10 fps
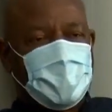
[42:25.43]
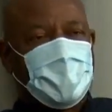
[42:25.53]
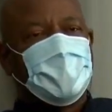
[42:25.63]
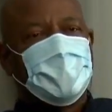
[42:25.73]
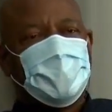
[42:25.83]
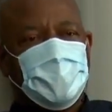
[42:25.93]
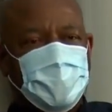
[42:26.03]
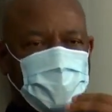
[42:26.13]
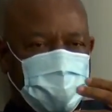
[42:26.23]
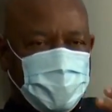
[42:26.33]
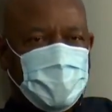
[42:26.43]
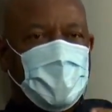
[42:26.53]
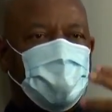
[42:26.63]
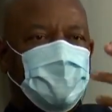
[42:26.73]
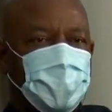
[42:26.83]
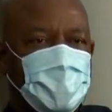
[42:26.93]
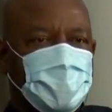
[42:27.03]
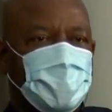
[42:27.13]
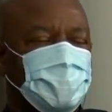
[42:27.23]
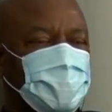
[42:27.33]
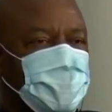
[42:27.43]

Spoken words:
like WFP, FAO, UNICEF,